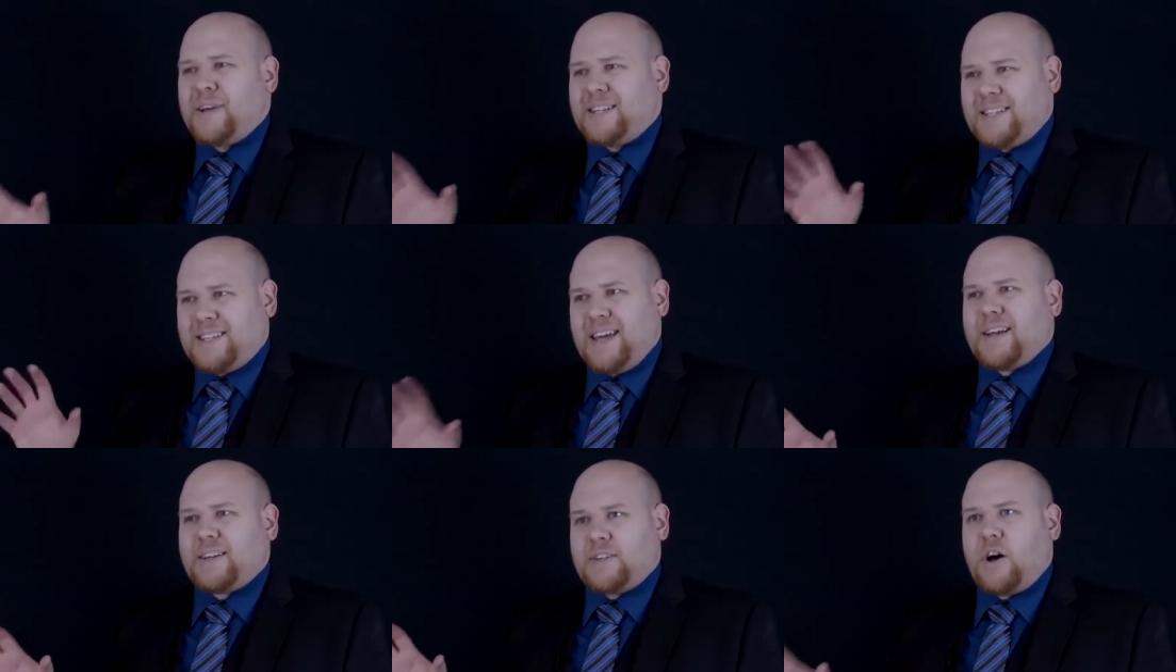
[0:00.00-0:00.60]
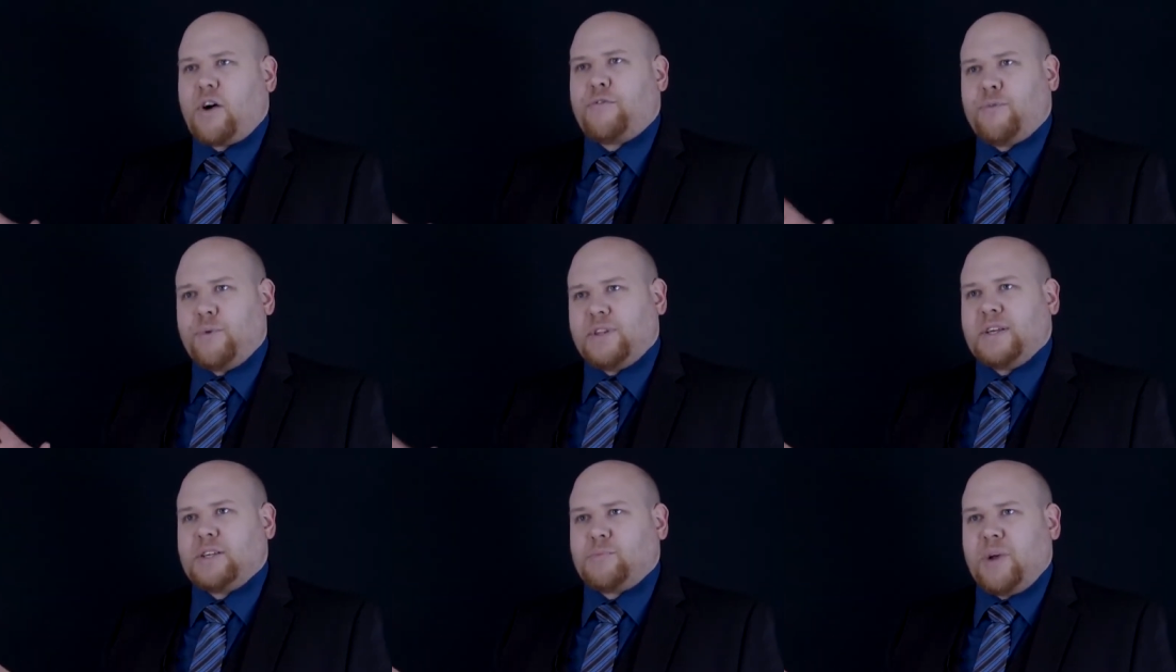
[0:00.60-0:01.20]
bit ticked off
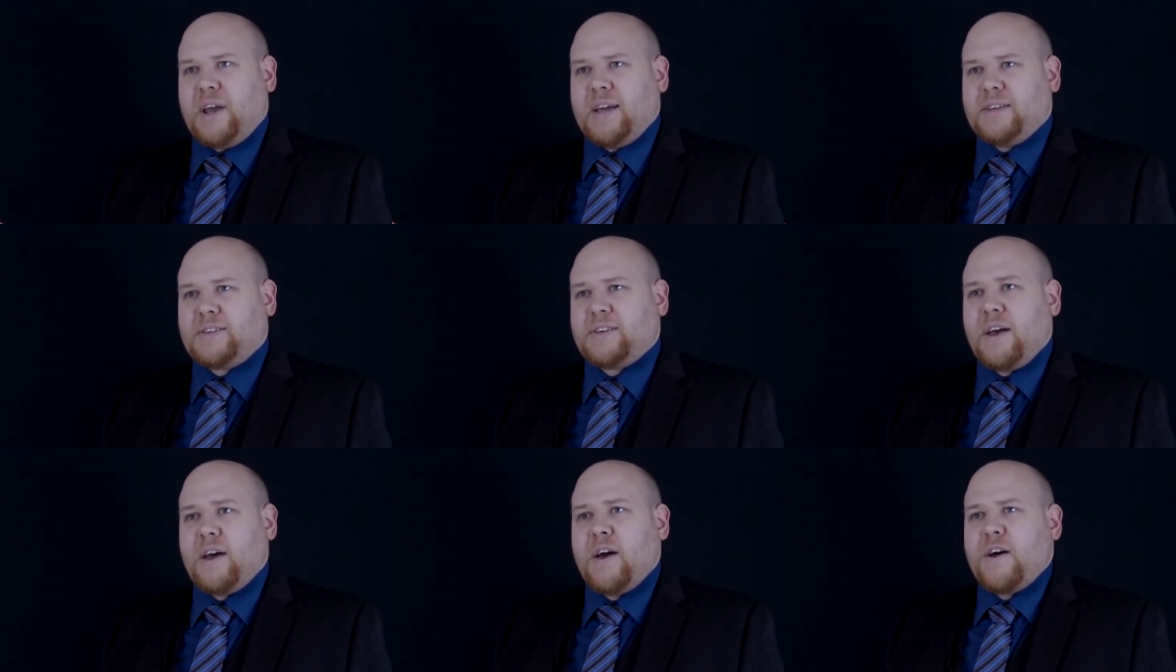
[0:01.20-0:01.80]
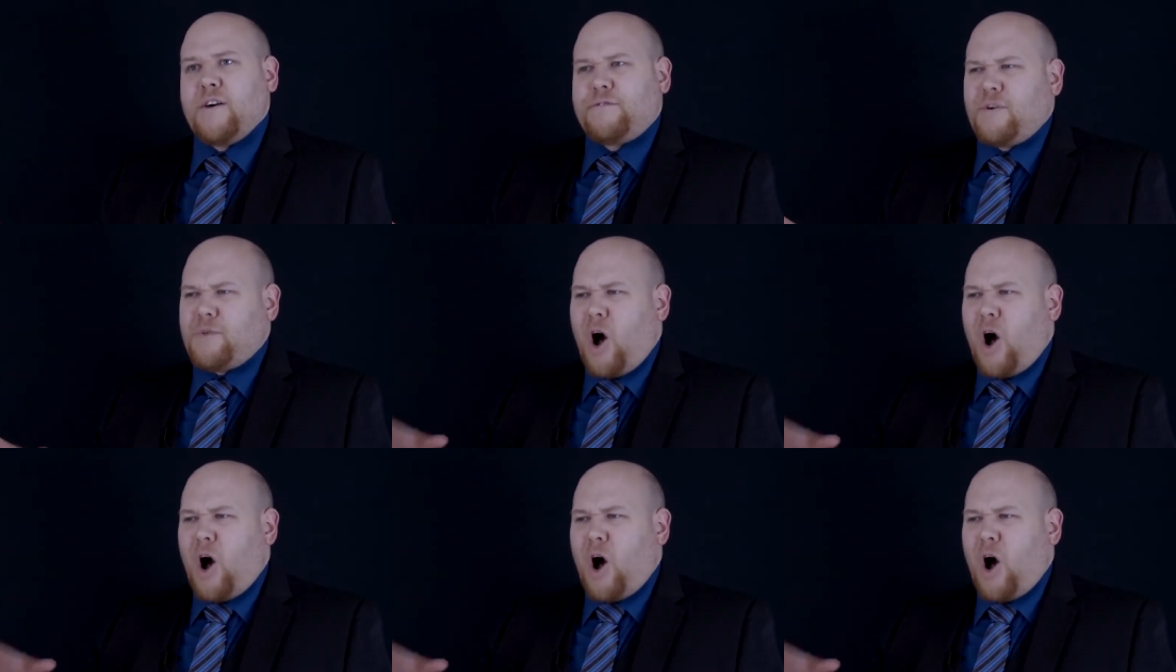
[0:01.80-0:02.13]
with this place for